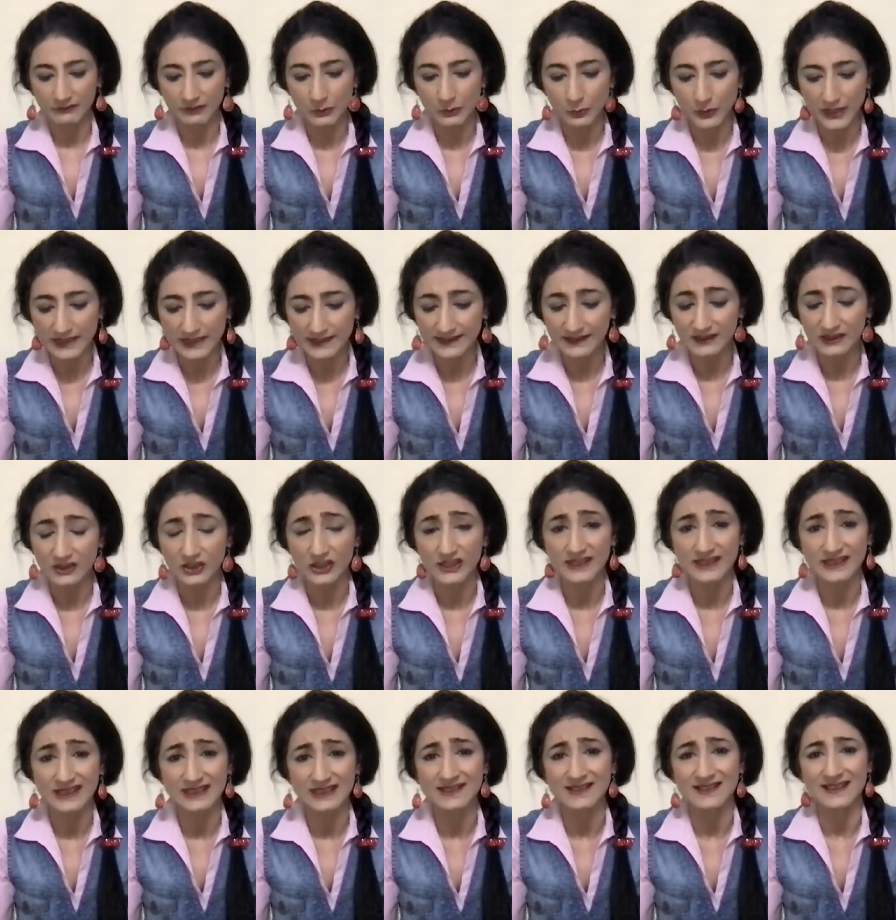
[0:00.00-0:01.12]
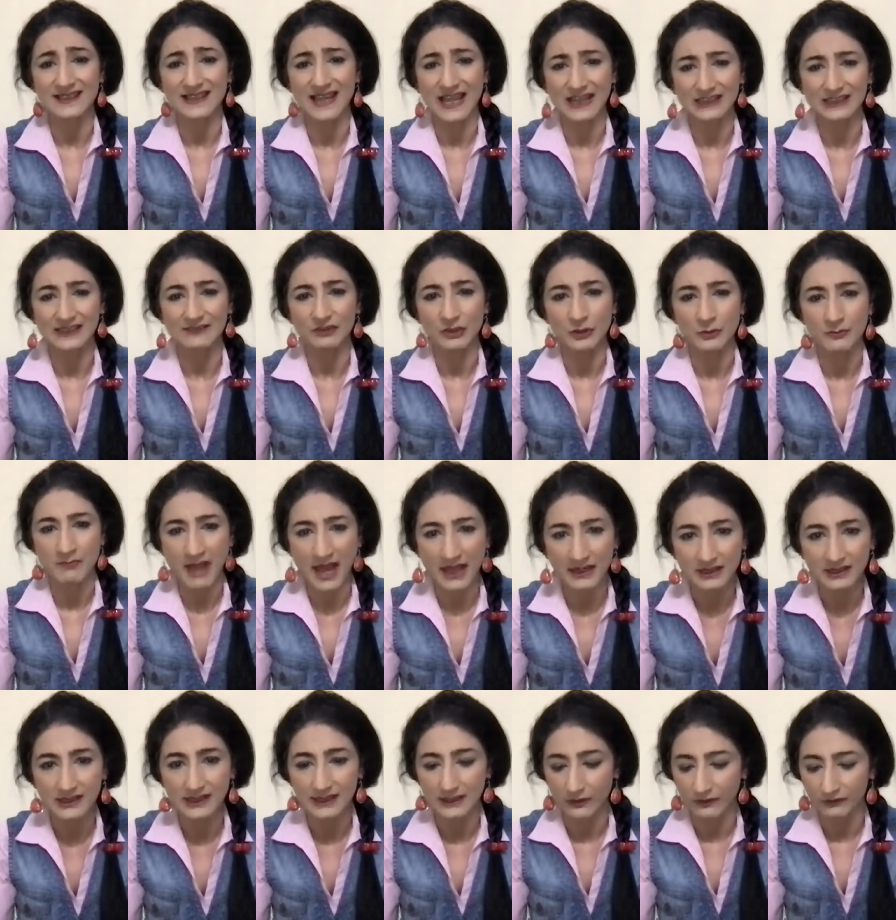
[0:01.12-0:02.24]
few weeks is to see the selective
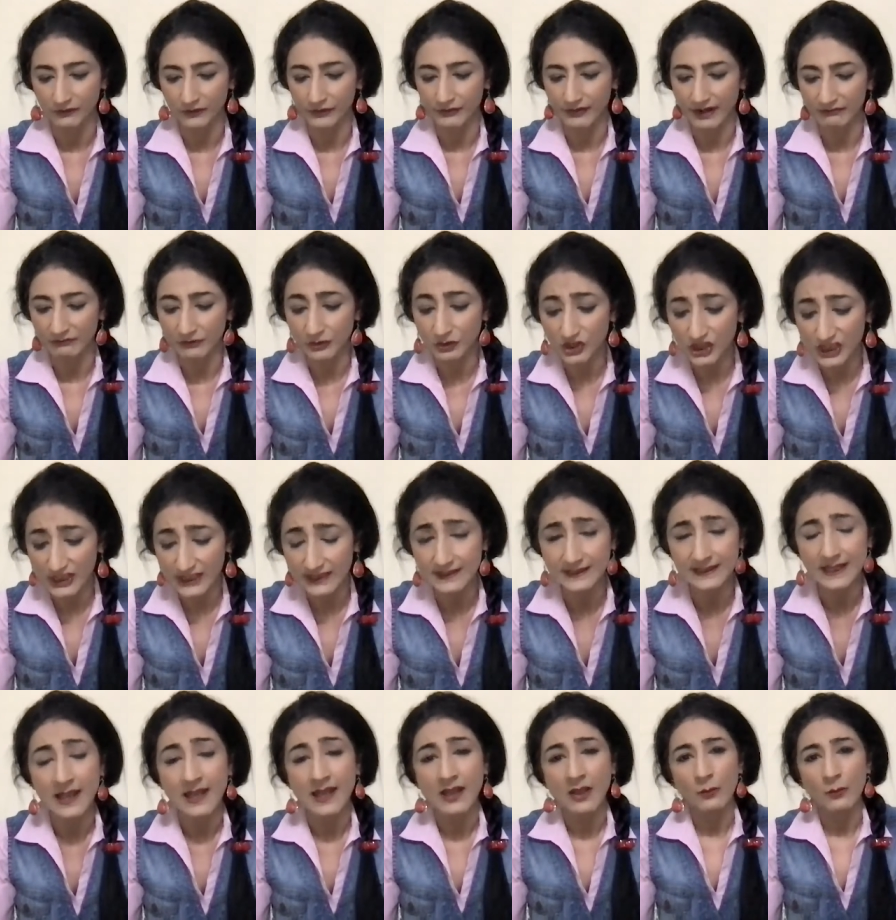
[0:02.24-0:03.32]
humanity of the refugees,